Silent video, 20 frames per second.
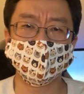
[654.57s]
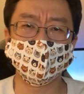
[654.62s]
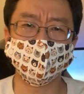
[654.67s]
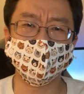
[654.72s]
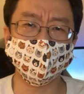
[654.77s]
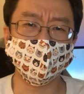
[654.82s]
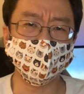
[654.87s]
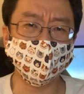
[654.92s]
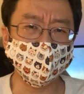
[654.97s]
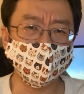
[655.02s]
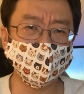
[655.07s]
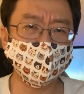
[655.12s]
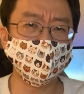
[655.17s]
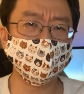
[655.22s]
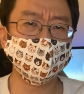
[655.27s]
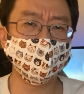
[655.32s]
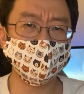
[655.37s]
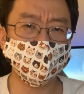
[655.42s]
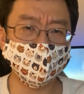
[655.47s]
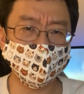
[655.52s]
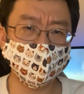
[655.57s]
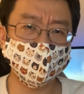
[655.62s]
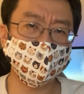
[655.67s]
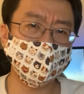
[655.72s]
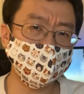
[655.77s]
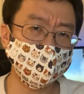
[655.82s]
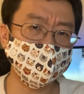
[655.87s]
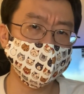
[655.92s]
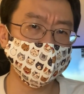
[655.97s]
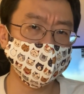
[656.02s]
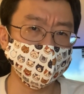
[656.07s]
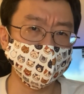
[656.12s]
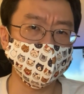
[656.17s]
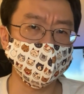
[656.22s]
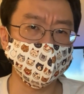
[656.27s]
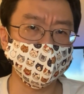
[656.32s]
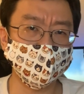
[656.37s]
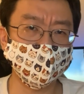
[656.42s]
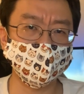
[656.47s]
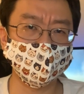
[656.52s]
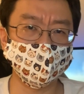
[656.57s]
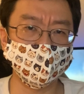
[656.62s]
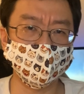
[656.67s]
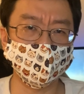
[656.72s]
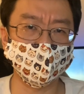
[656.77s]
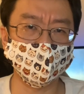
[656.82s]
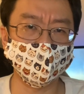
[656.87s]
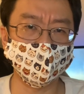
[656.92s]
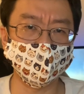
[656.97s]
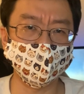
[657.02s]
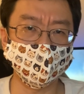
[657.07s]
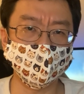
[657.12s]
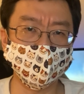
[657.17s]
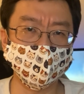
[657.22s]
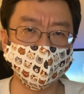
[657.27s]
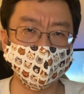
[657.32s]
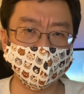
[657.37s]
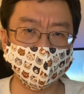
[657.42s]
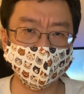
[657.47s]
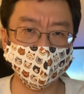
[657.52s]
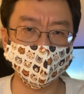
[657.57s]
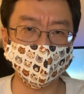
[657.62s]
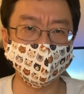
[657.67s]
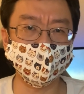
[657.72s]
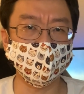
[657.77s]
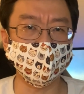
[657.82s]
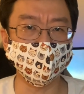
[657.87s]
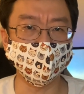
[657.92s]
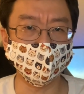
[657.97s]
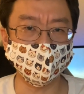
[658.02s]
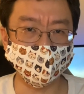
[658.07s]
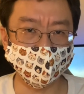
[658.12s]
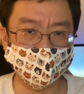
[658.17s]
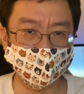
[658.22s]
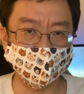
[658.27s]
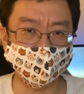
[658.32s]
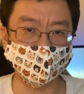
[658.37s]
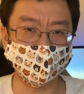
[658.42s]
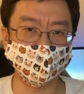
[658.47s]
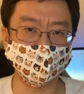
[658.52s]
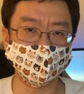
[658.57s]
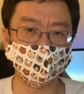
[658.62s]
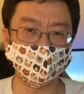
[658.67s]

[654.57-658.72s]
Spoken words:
you should be able to expect a car without any major